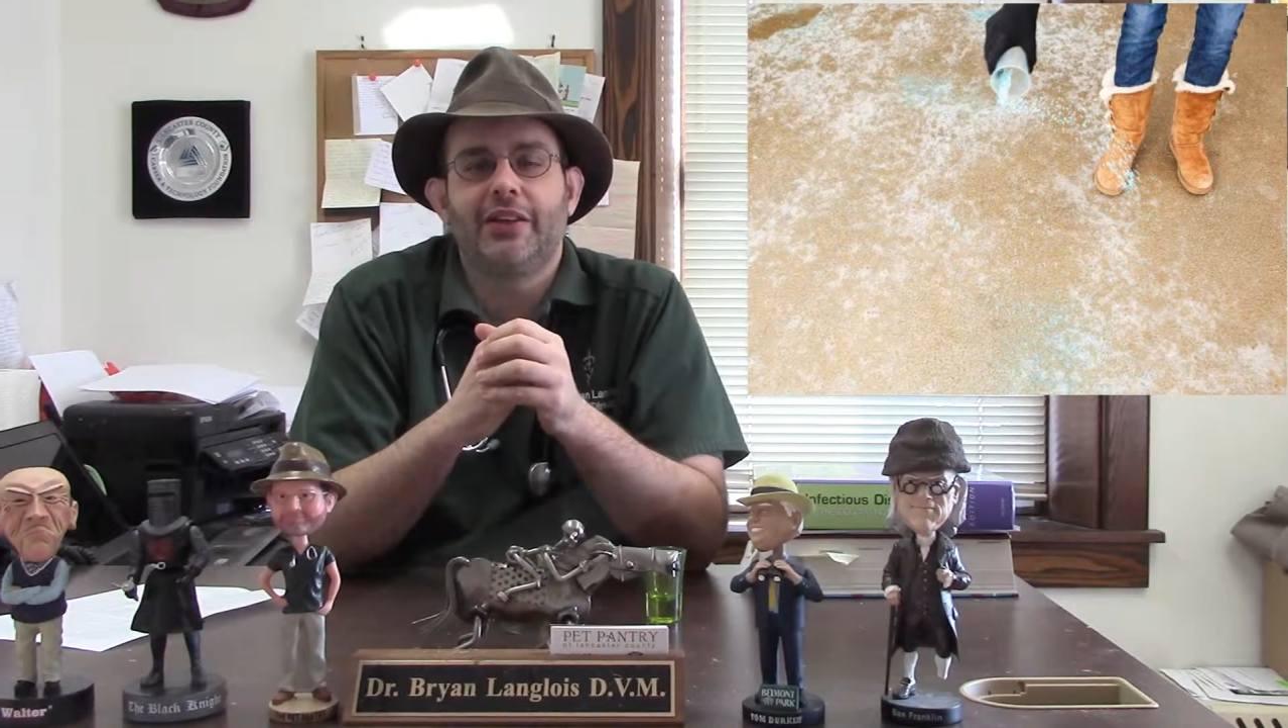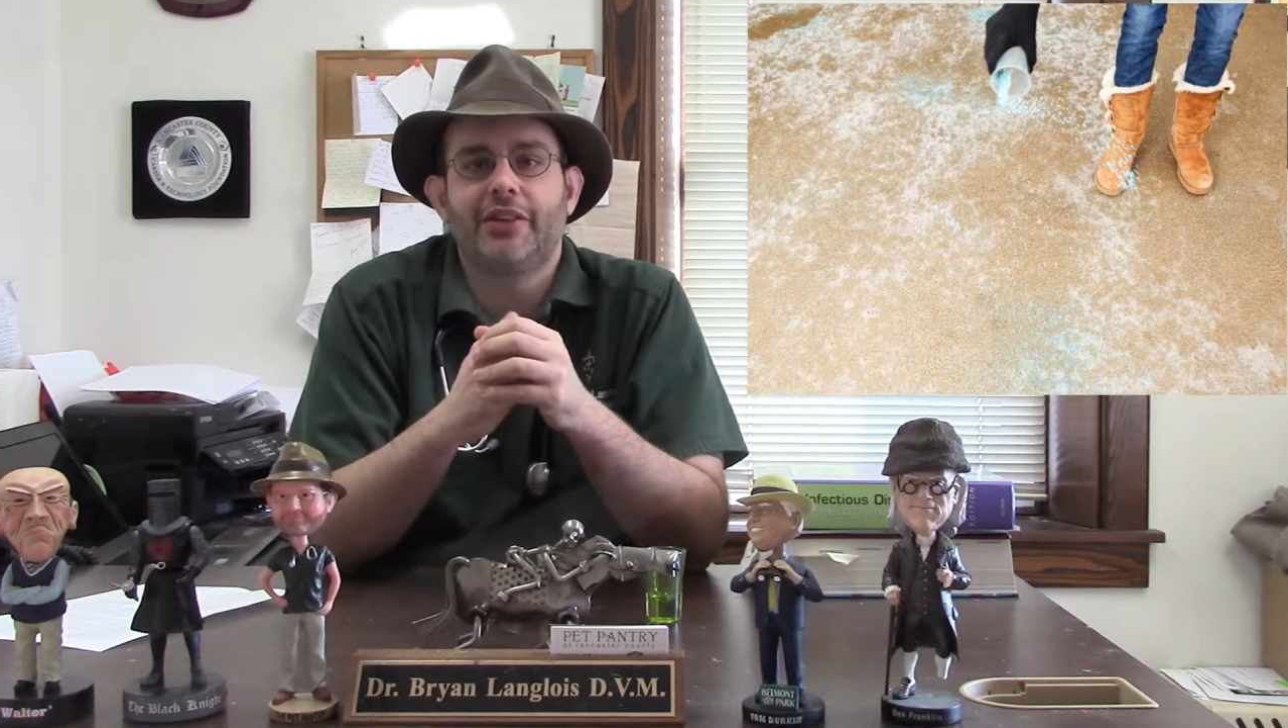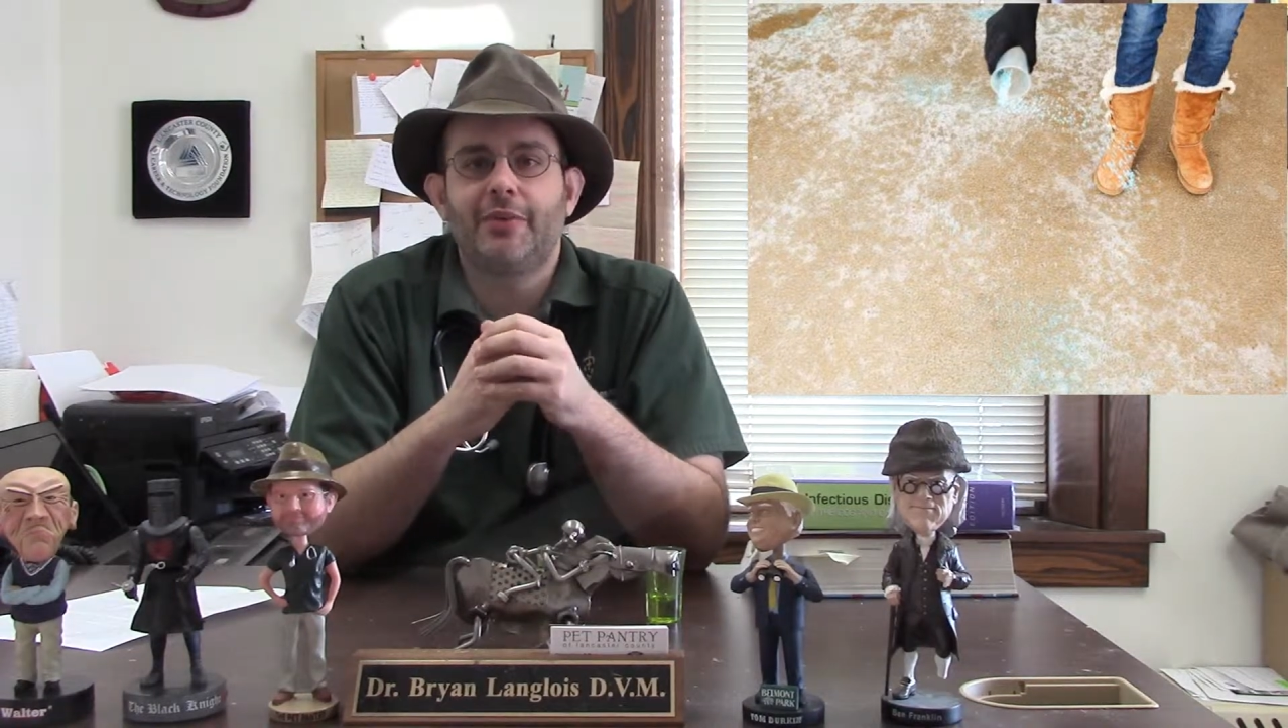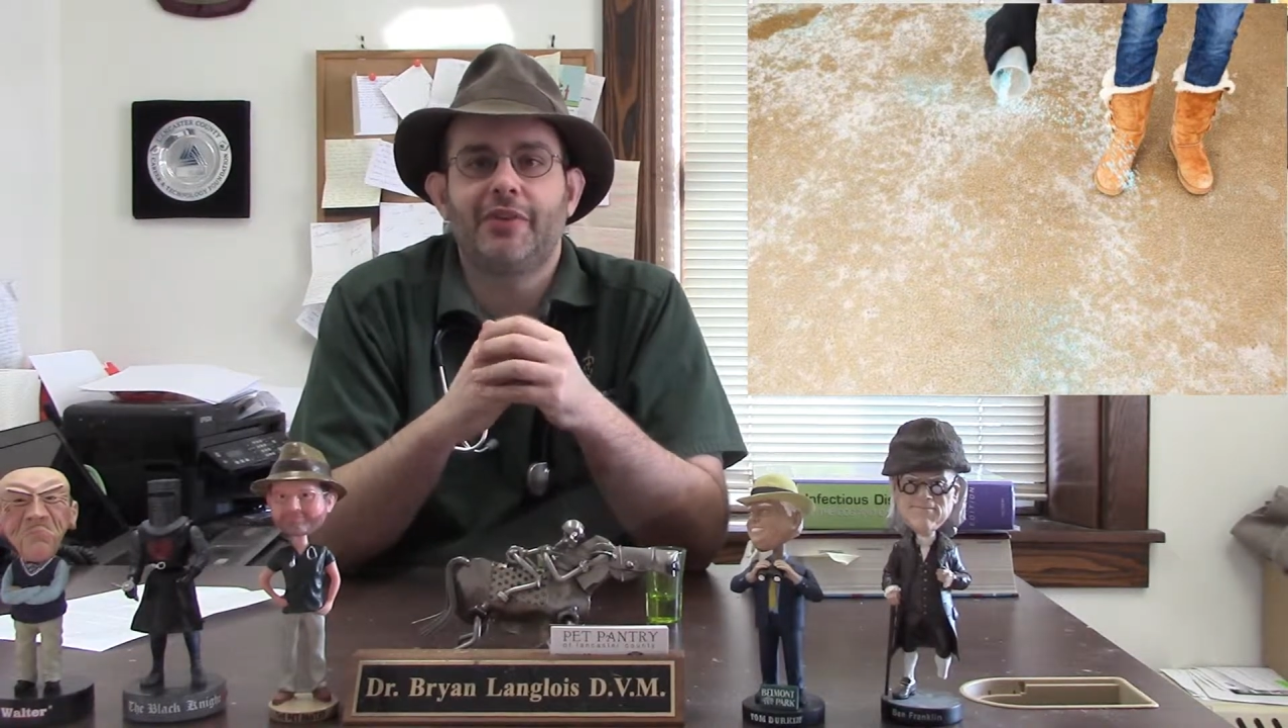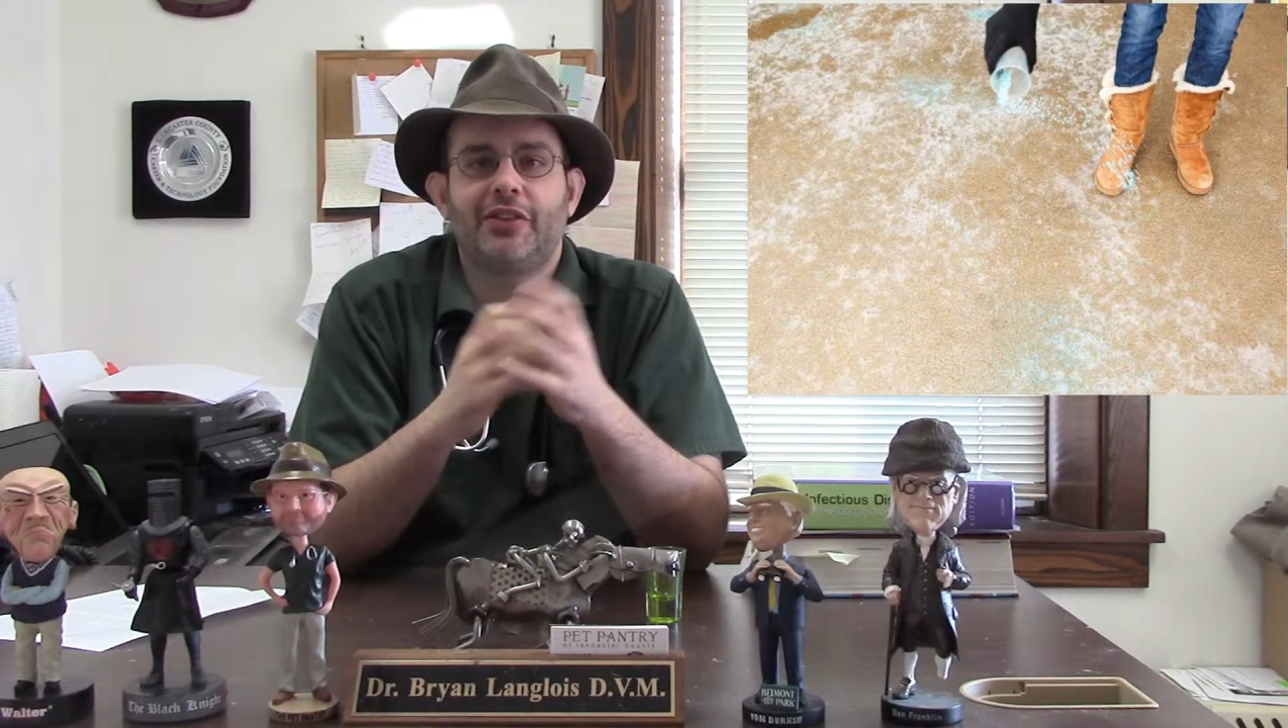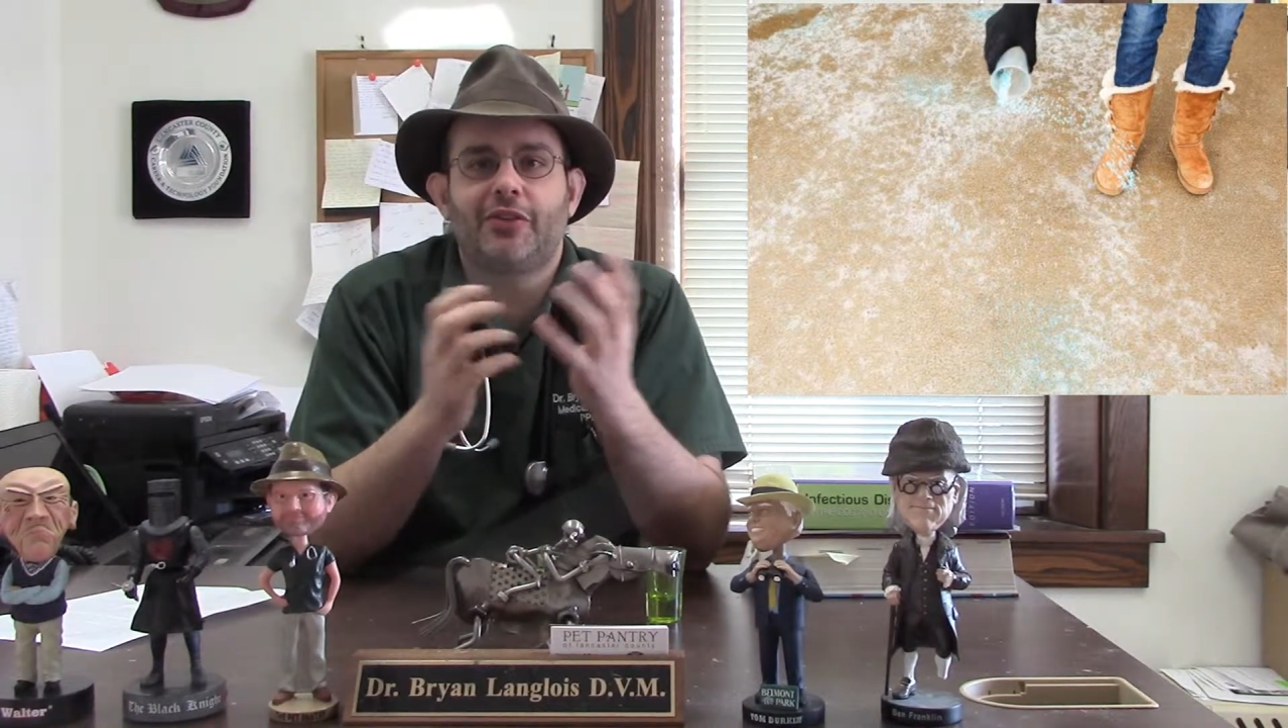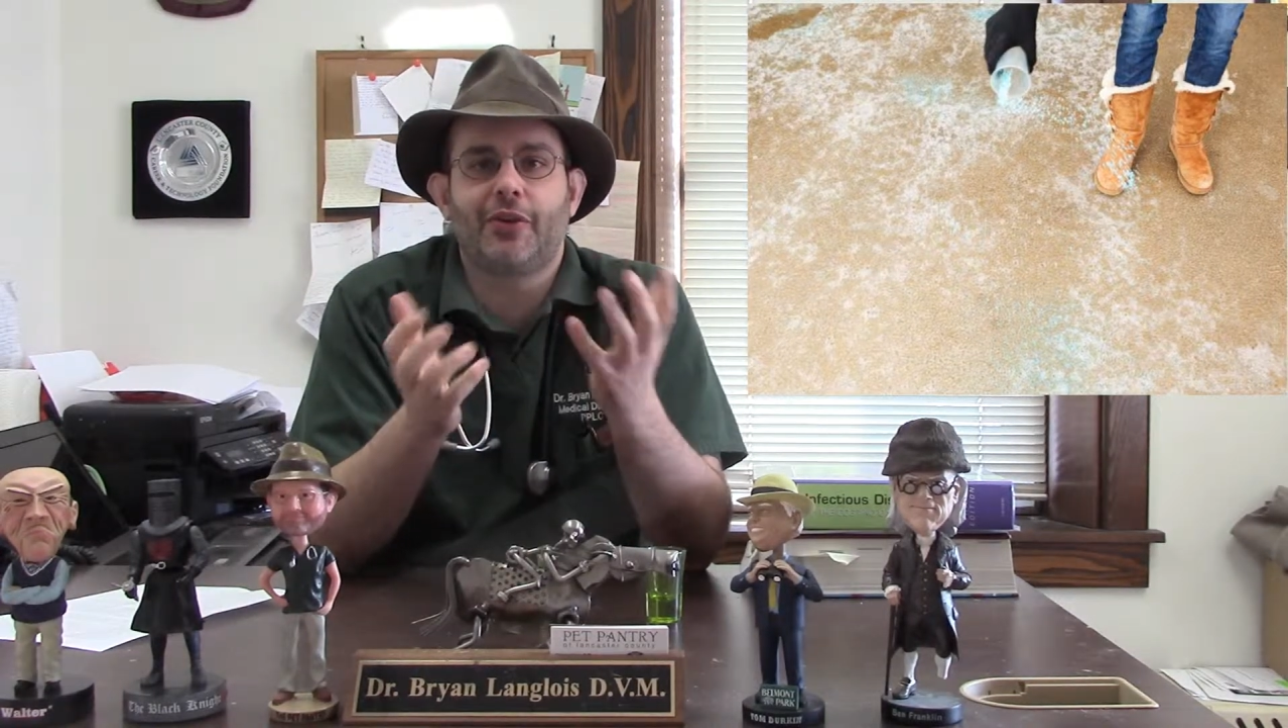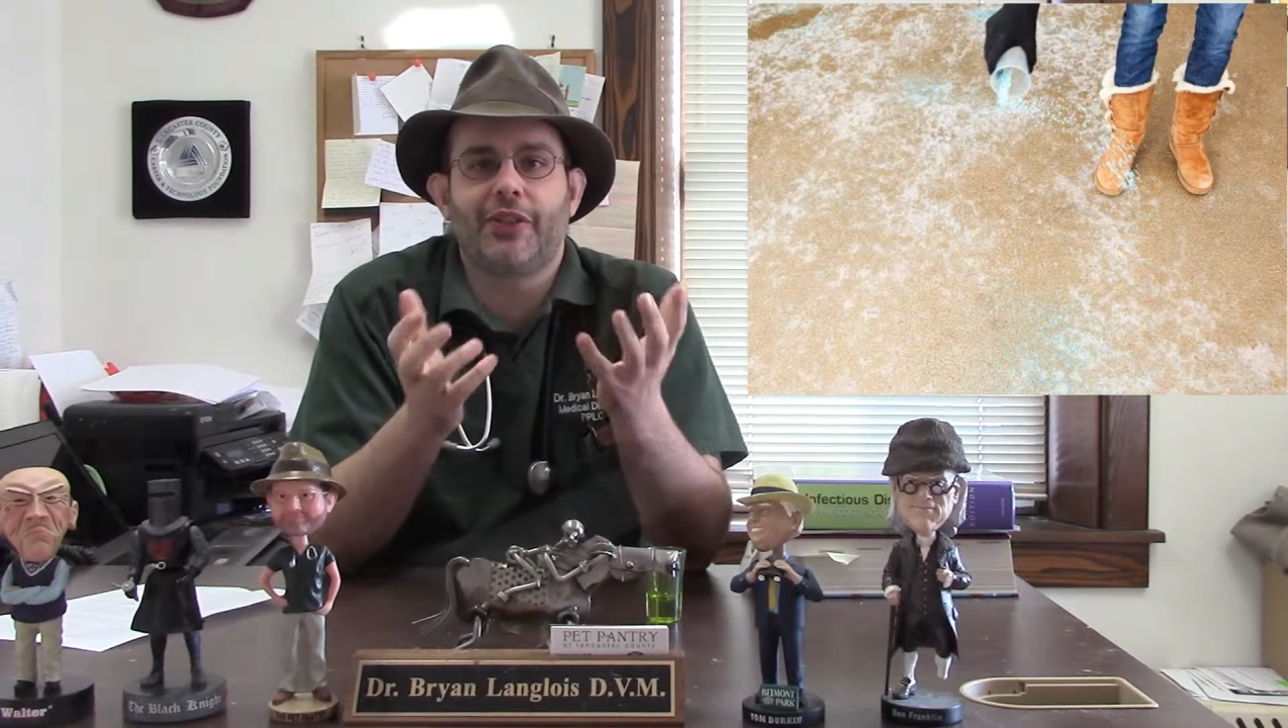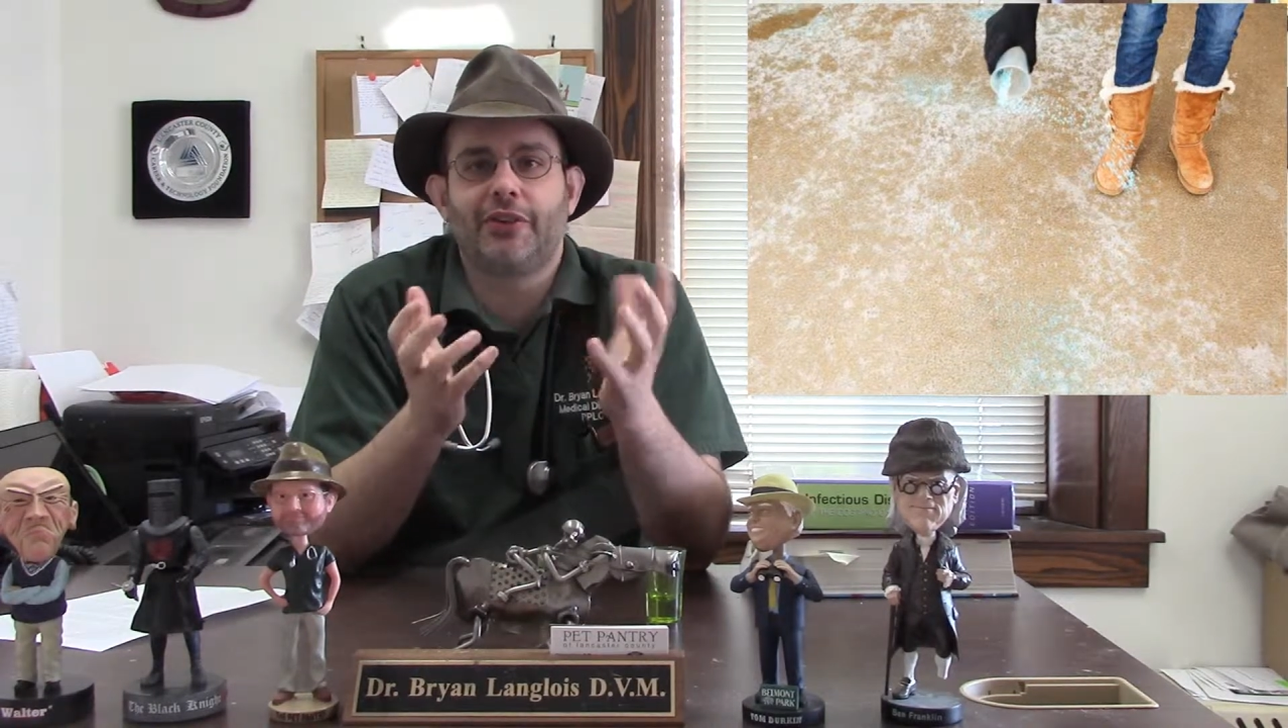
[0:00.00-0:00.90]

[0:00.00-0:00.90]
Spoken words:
some of these salt